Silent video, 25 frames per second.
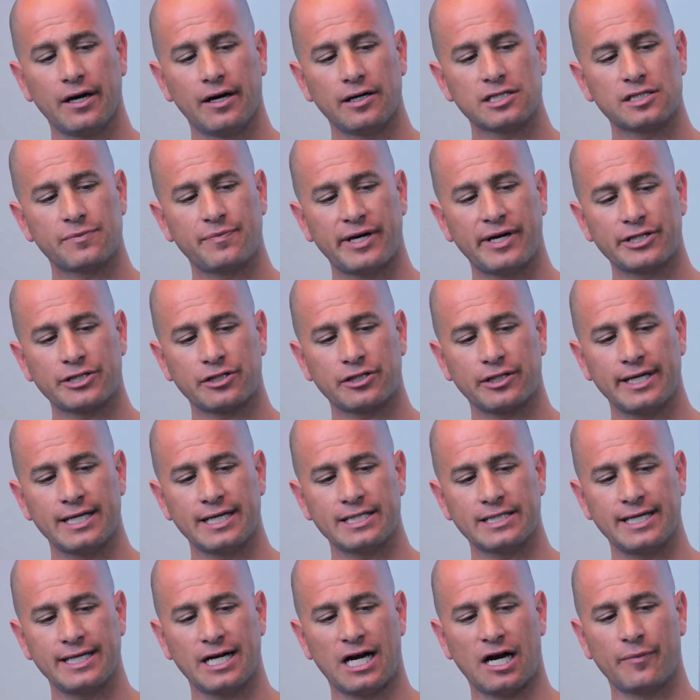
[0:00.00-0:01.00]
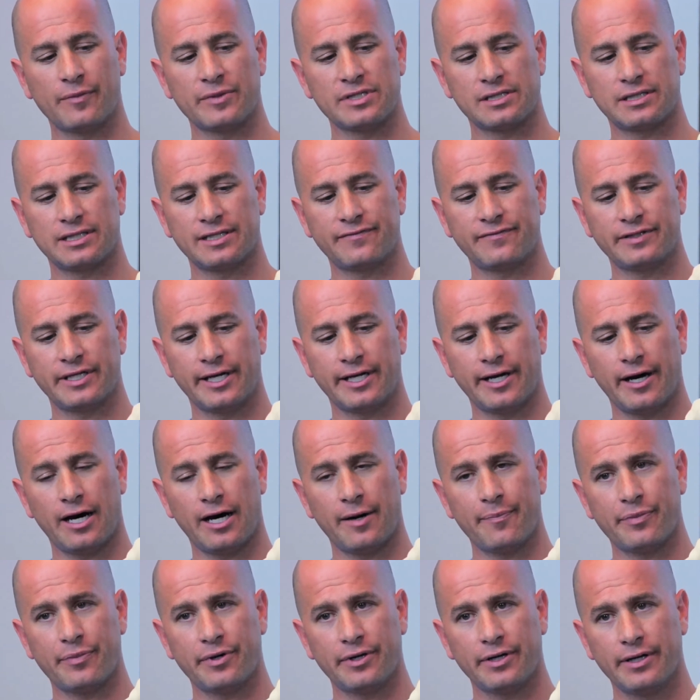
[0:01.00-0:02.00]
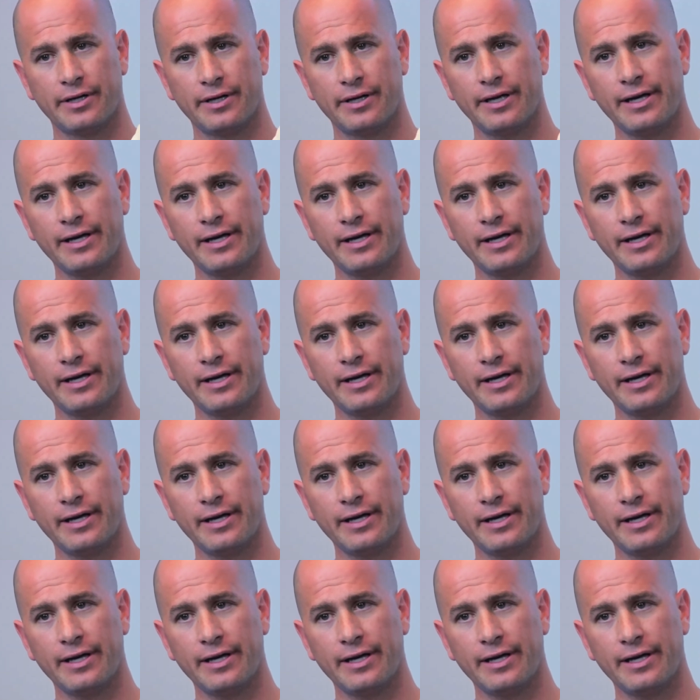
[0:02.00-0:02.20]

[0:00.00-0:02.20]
especially as the arm is lifted up